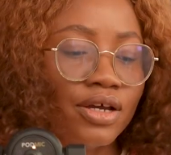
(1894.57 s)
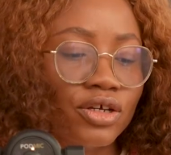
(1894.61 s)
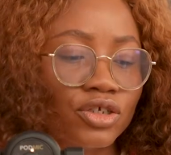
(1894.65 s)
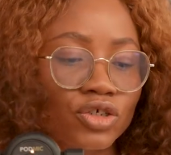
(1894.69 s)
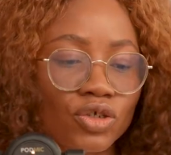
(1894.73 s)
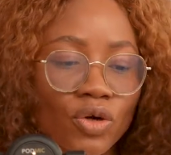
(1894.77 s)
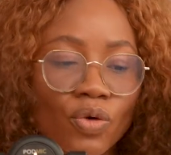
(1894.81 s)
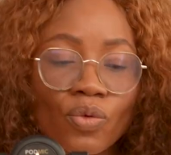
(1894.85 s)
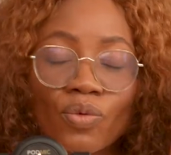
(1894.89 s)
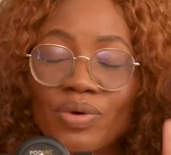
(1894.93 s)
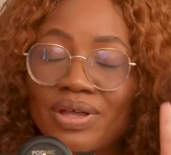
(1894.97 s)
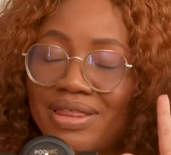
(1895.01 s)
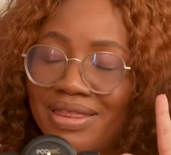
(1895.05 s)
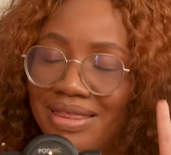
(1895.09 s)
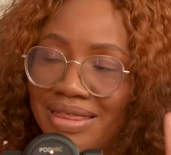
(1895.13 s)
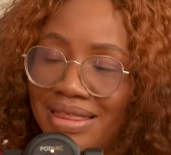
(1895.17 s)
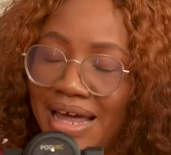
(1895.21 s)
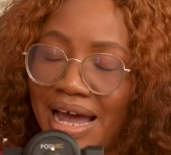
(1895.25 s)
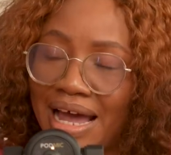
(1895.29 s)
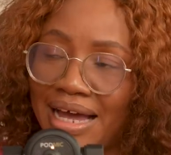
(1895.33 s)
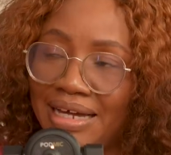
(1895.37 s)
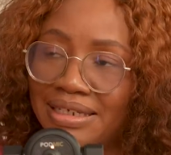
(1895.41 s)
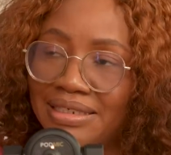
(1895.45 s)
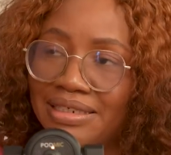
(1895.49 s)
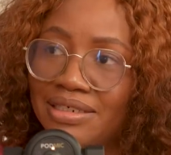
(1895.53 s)
So with
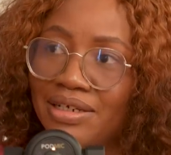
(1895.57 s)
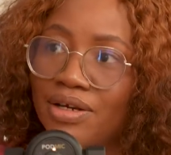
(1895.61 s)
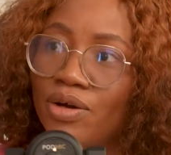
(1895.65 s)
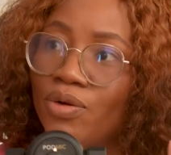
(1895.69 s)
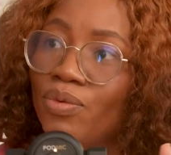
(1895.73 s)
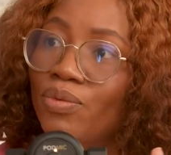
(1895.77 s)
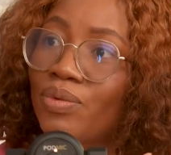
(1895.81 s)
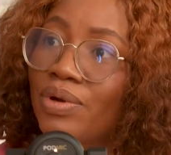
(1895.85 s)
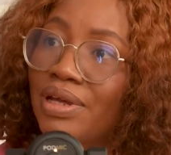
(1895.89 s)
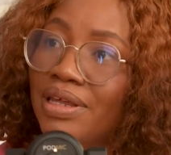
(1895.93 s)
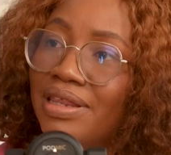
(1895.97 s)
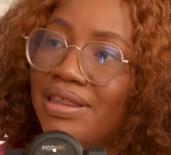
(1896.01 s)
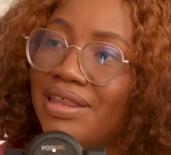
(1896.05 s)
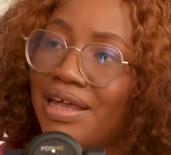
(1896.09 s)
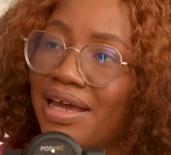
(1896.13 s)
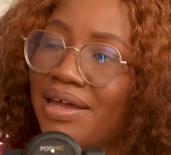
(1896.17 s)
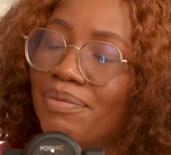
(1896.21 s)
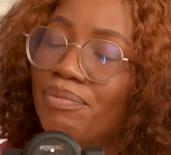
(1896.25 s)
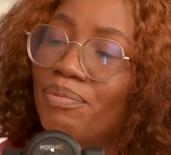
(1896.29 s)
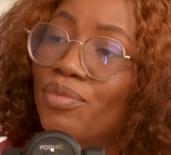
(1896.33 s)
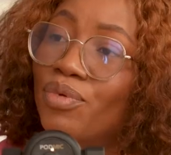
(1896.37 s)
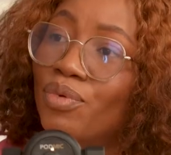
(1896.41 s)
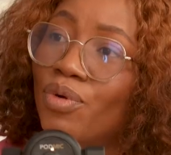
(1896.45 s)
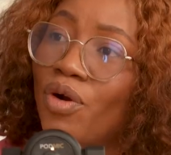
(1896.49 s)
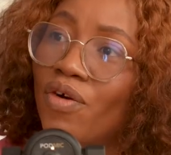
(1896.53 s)
that, we
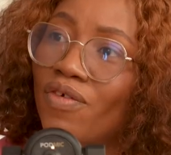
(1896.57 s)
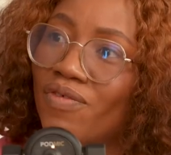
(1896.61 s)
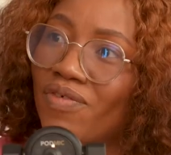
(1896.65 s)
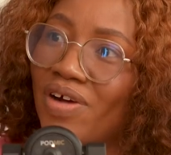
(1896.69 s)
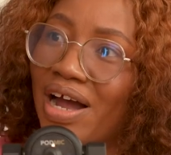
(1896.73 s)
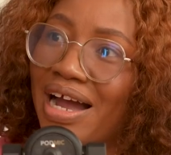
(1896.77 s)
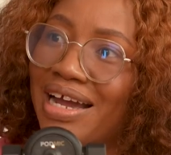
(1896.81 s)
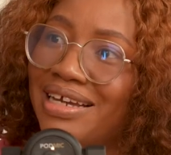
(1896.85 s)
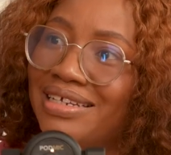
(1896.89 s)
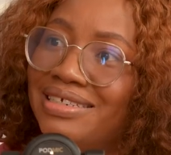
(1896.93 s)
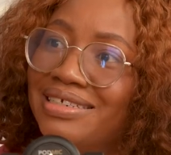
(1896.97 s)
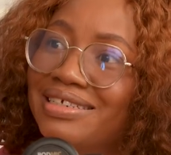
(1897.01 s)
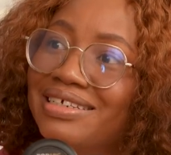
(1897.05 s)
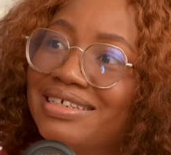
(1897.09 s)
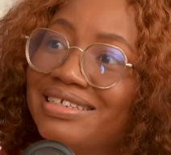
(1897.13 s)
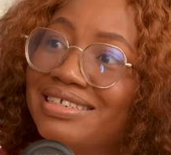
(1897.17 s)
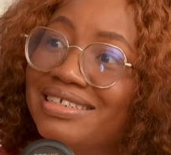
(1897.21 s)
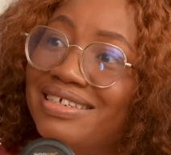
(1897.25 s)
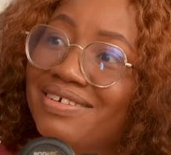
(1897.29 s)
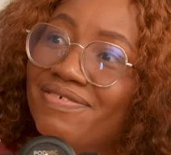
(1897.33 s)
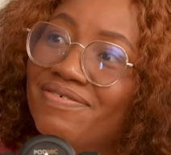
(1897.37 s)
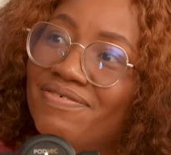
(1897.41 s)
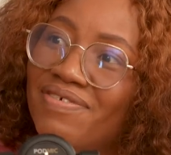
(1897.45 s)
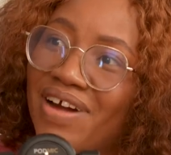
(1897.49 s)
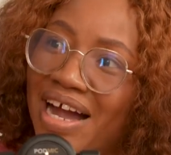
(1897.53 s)
then provide
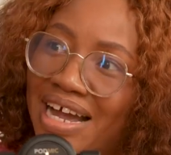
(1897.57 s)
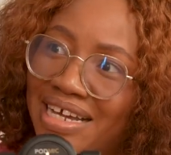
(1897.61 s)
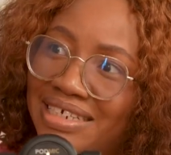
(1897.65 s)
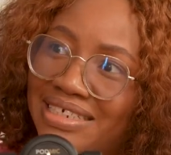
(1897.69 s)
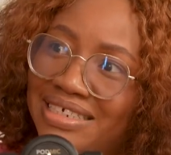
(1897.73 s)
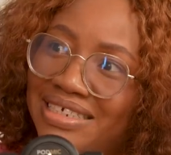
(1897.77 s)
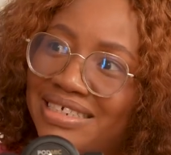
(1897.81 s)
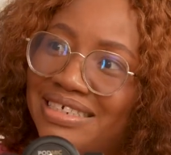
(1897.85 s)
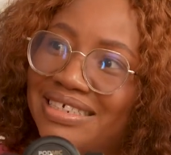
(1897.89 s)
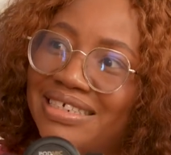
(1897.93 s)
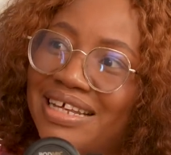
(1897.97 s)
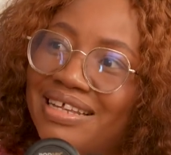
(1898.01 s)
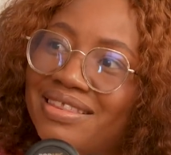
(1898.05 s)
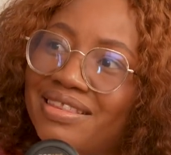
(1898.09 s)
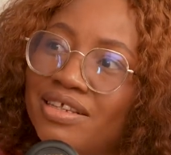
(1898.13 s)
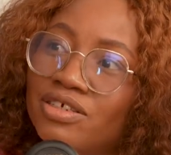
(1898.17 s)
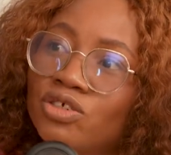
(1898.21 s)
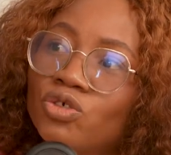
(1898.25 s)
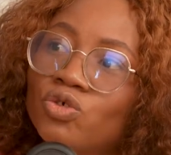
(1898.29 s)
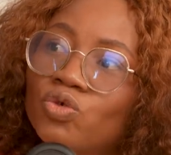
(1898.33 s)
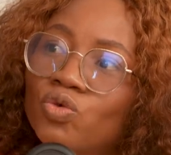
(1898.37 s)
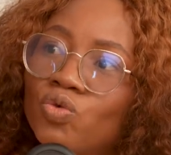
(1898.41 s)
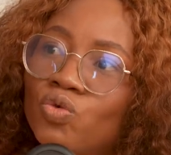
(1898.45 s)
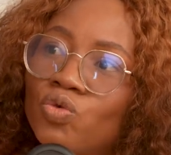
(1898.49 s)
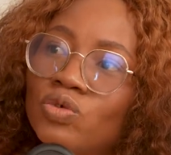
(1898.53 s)
devices that the
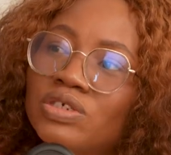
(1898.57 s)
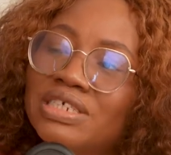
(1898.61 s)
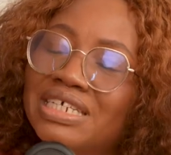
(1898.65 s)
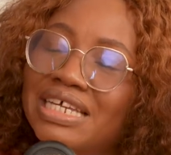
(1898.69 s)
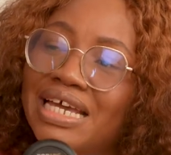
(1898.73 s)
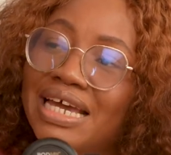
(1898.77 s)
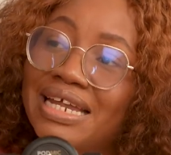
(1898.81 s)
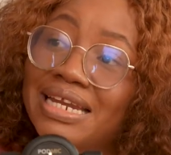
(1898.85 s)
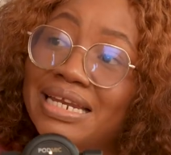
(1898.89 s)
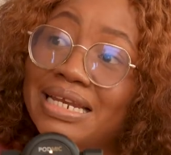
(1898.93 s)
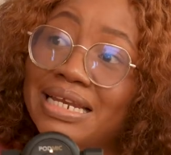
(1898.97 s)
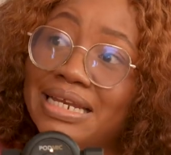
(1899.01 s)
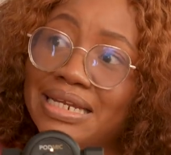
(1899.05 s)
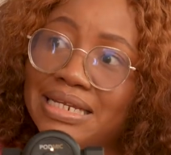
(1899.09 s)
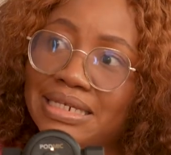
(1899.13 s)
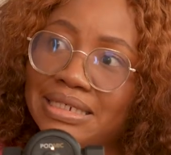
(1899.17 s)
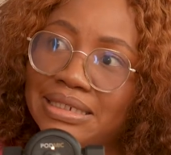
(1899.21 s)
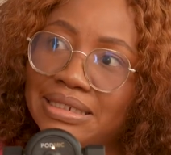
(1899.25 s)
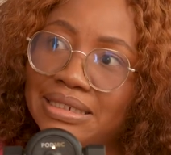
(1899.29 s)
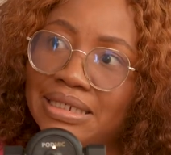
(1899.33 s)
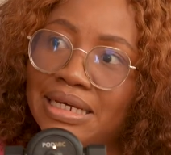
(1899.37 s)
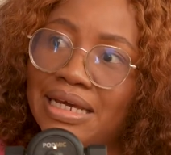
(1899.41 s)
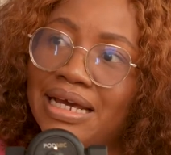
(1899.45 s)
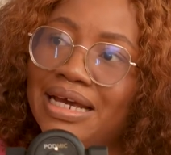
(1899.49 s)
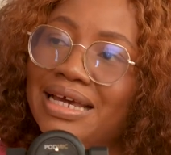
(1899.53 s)
schools can
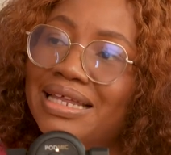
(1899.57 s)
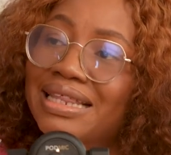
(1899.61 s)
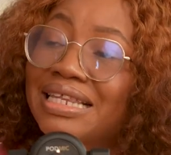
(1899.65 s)
lease.